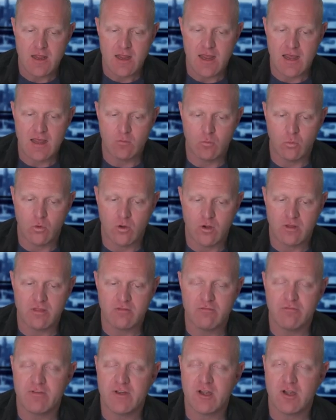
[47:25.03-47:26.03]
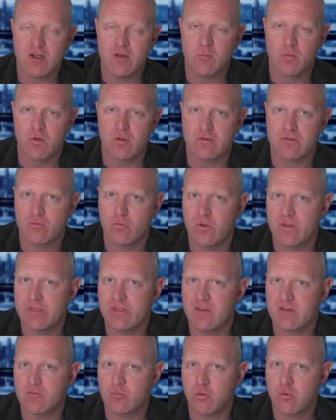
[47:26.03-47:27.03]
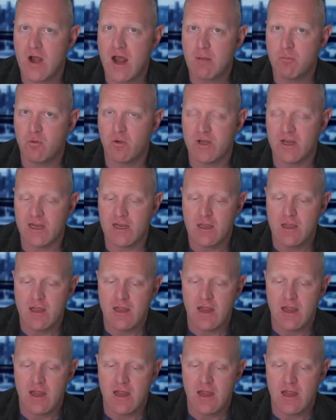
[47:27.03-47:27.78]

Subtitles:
and what are the variables with this property,